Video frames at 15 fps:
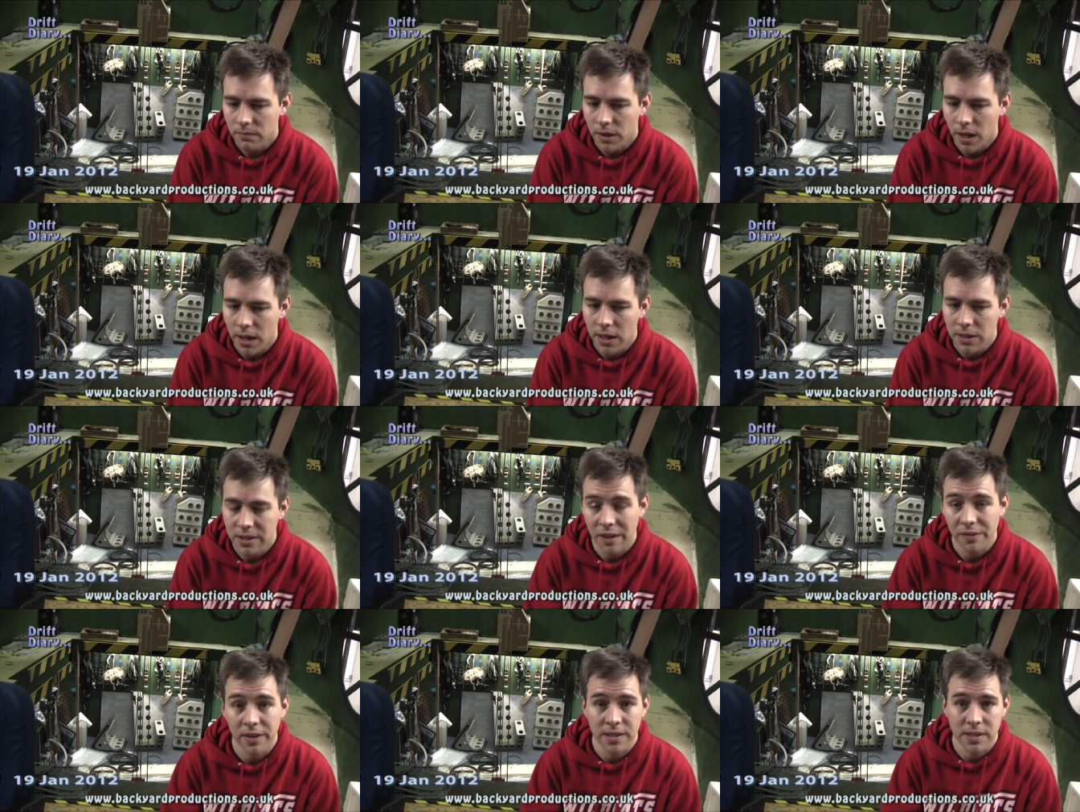
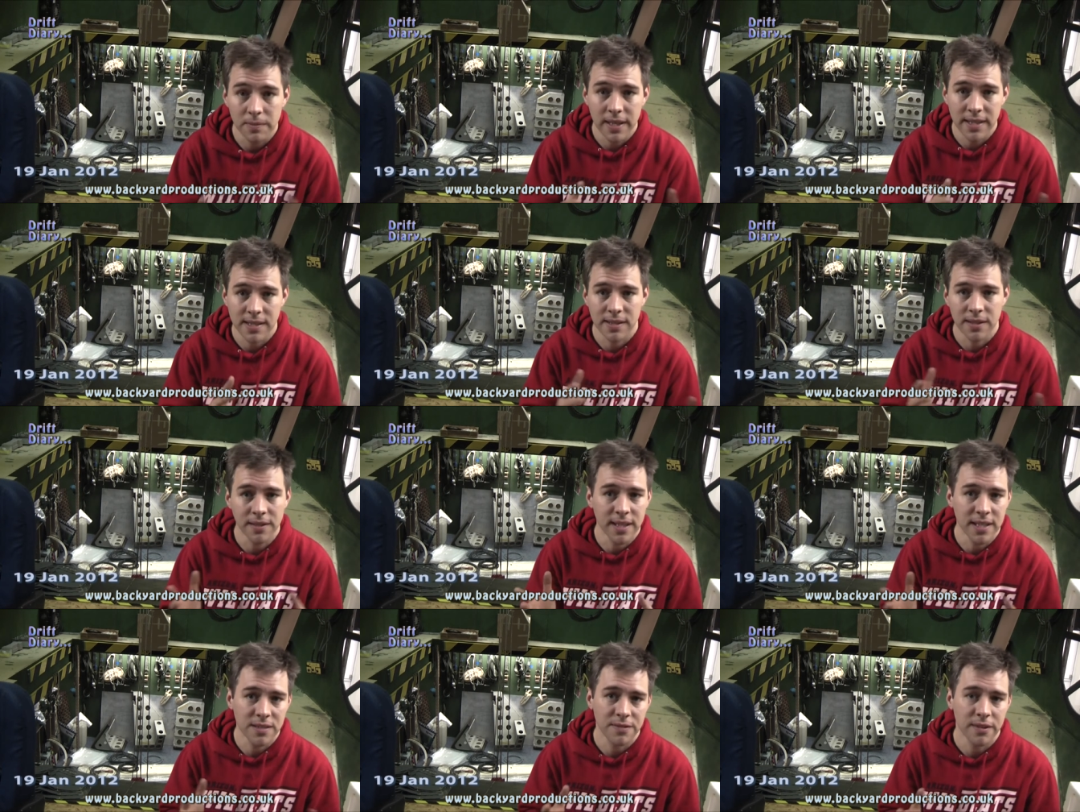Definitely some lessons
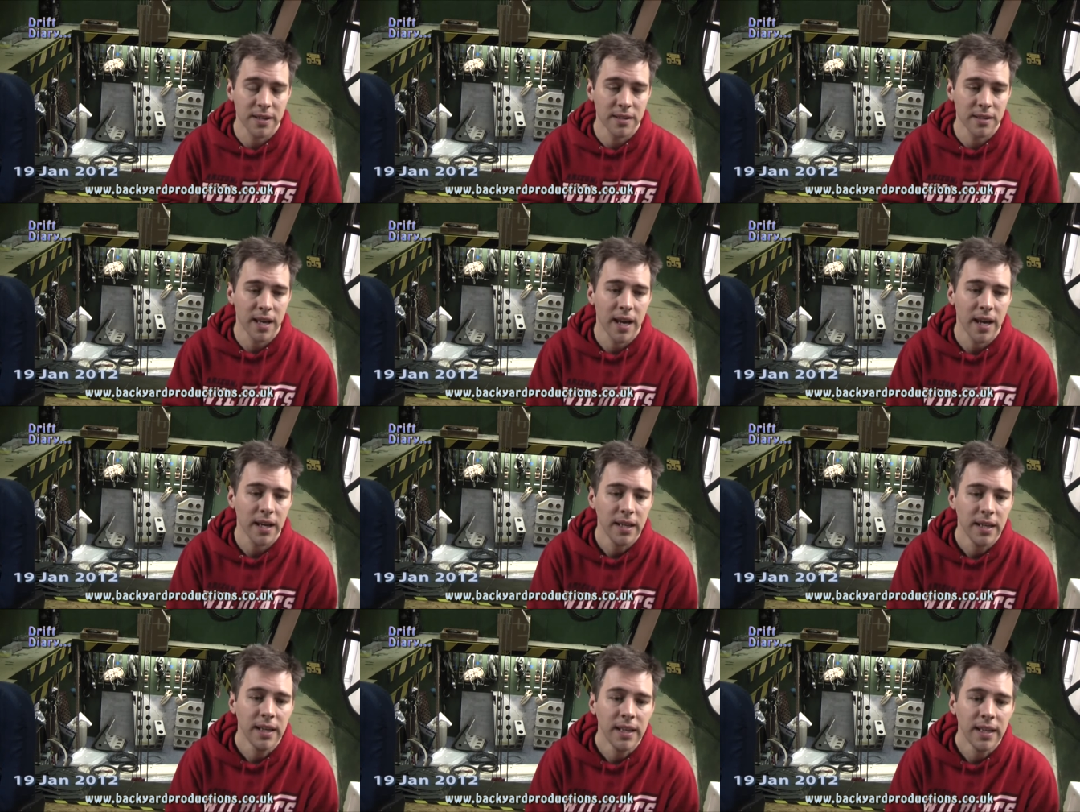identified there
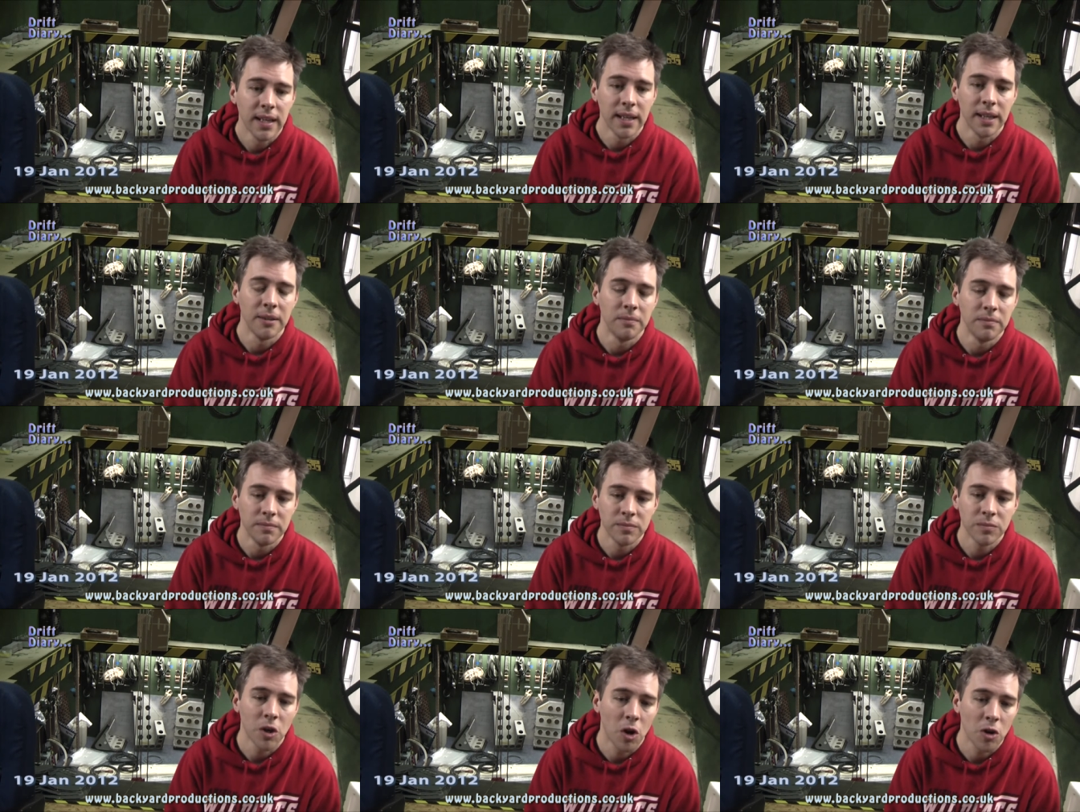
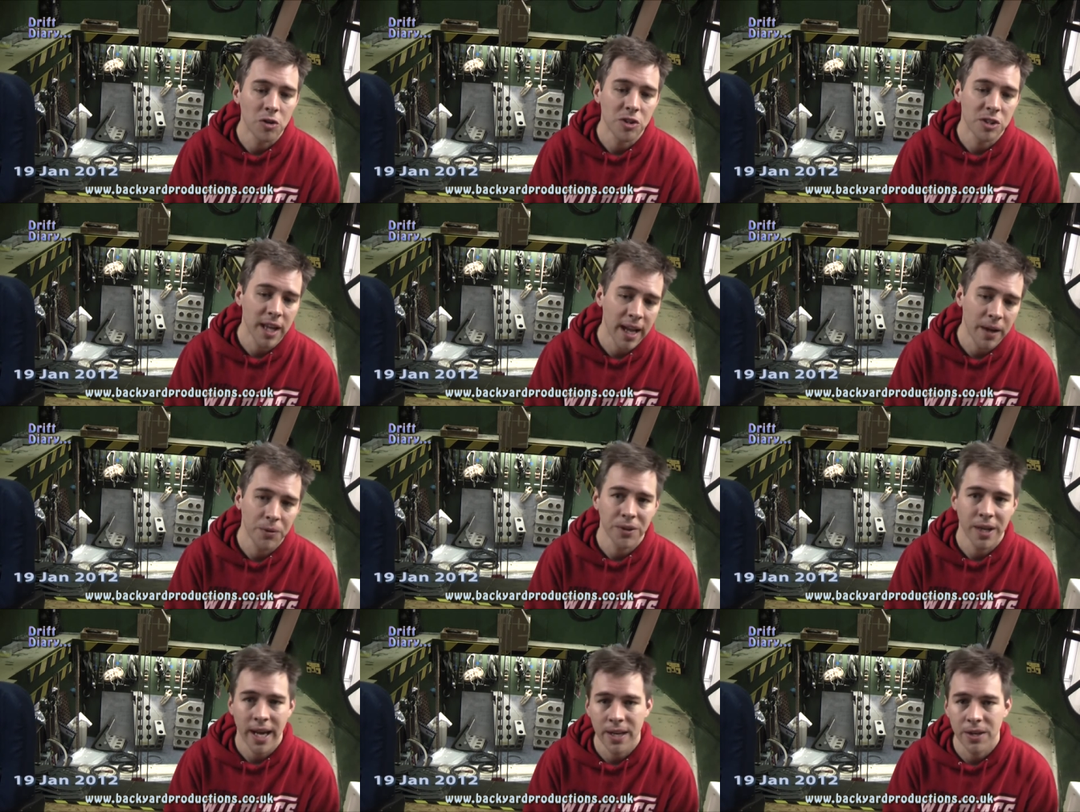on
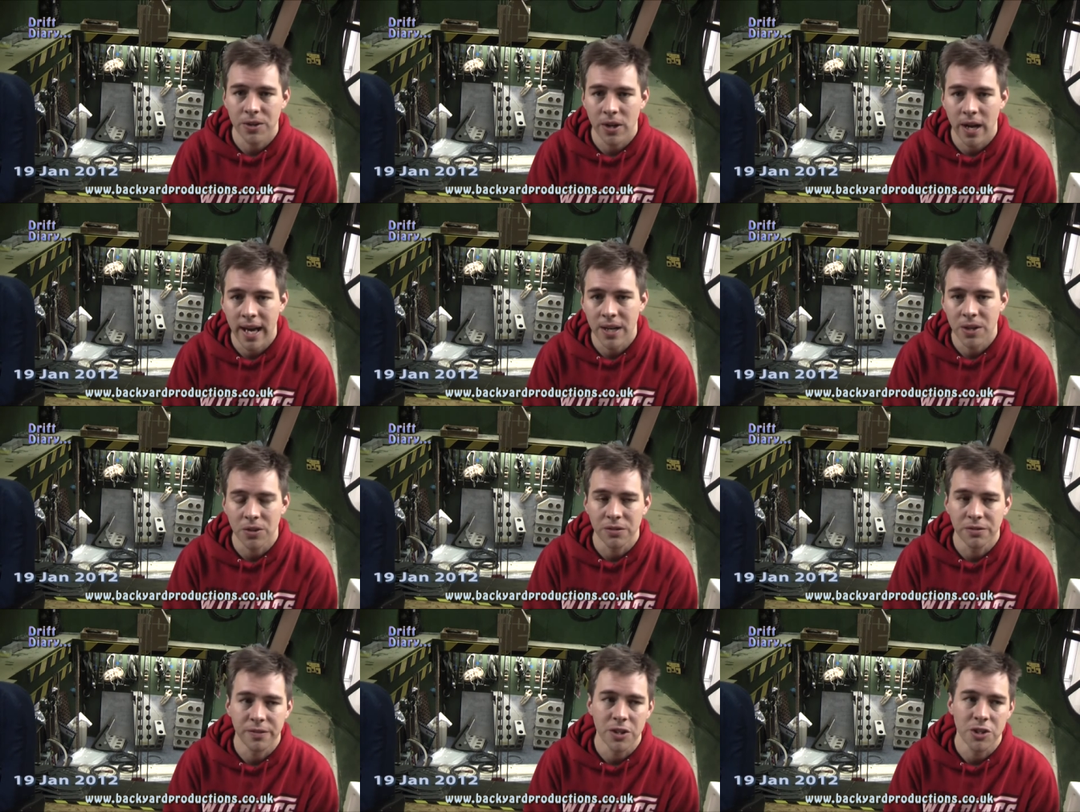sound and
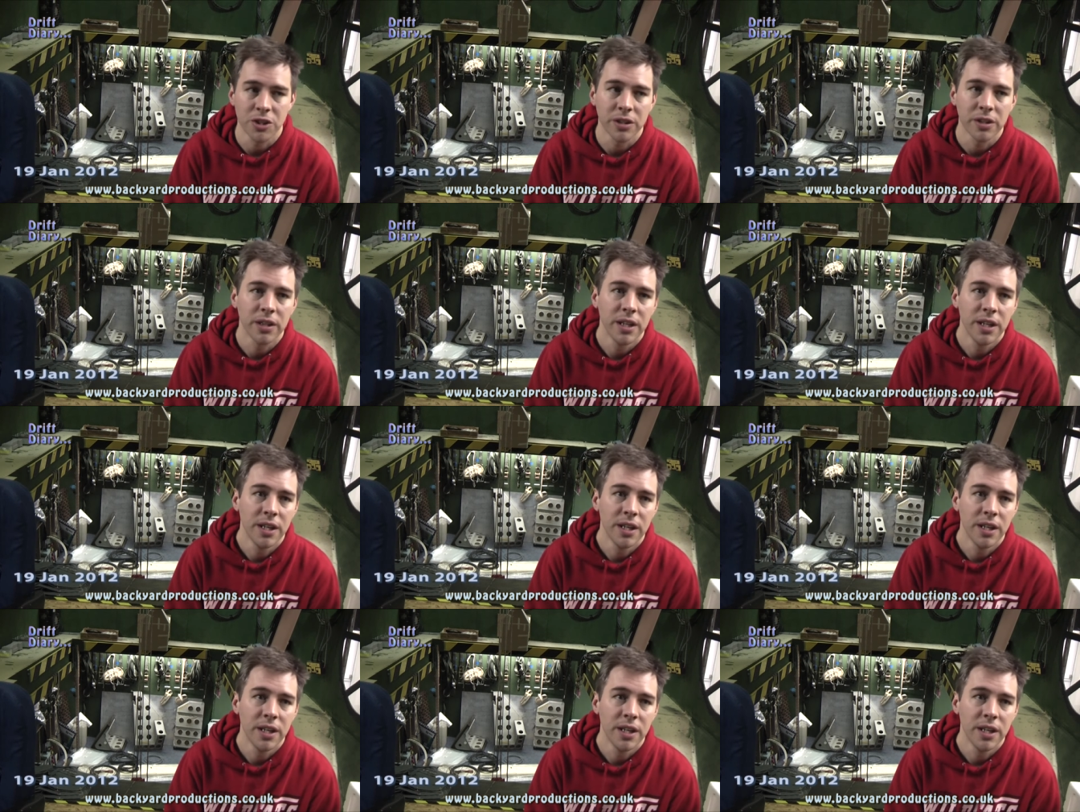on vision,